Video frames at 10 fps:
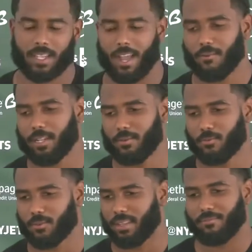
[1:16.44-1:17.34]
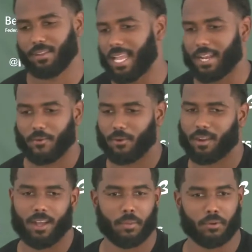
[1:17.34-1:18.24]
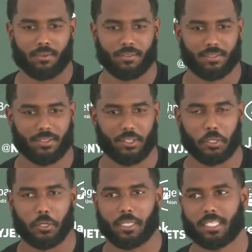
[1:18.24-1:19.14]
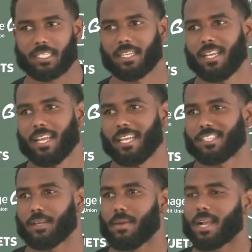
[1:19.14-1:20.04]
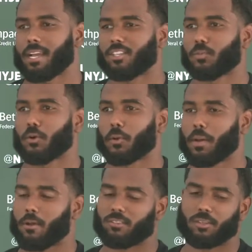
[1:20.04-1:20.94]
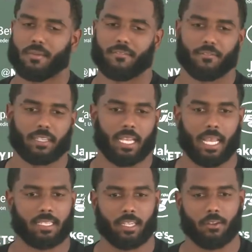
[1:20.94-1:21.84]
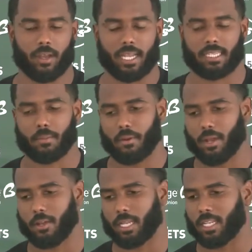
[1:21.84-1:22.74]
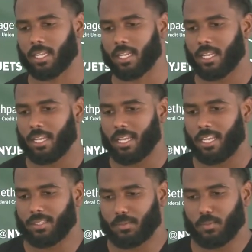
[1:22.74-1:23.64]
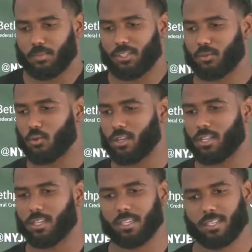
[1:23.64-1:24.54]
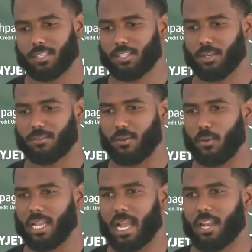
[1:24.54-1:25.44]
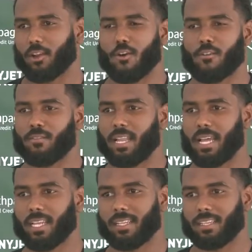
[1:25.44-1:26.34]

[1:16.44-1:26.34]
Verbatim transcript: I really won't even like the word humble. You know, it's it's something I kind of spoke about with some of my friends, a, you know, A J. Brown, and it's just one of the terms that we kind of go over, like,